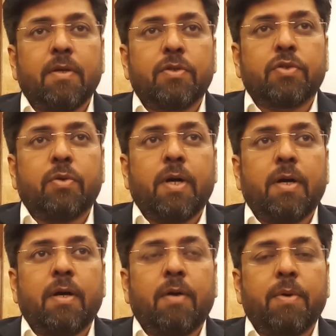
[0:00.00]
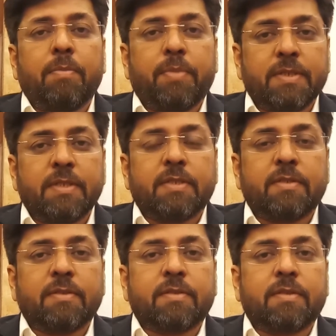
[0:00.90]
So our presence
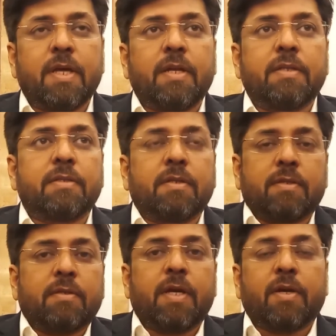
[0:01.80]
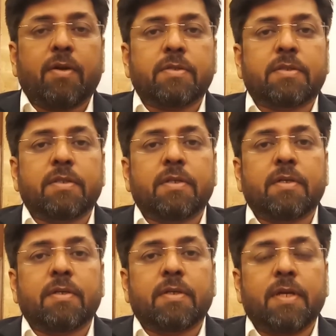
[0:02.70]
is there in across
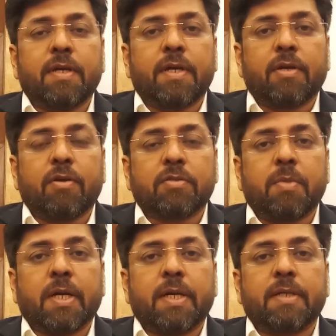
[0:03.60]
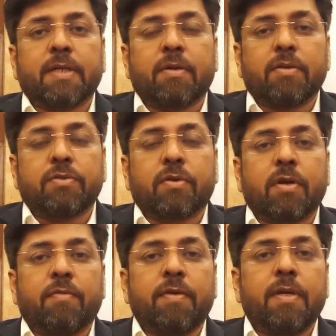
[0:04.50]
tier, across market, across
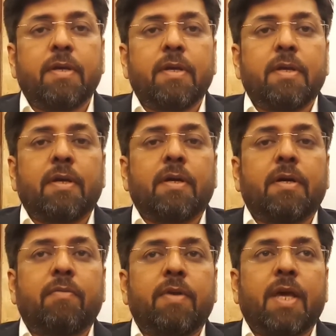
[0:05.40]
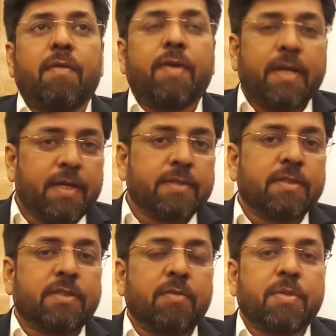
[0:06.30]
geography. We have an
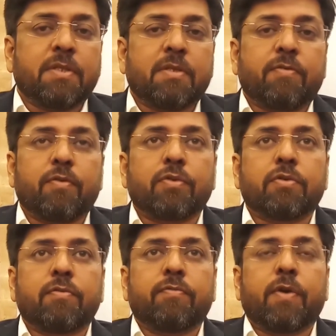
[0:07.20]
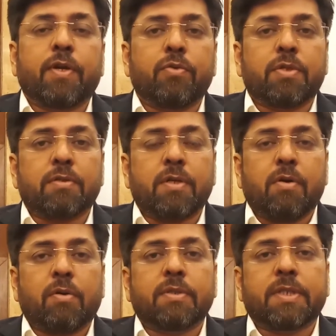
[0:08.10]
existing presence of close to 42,000
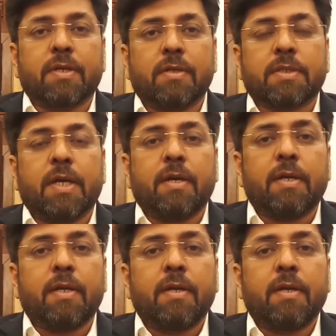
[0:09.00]
outlets across country.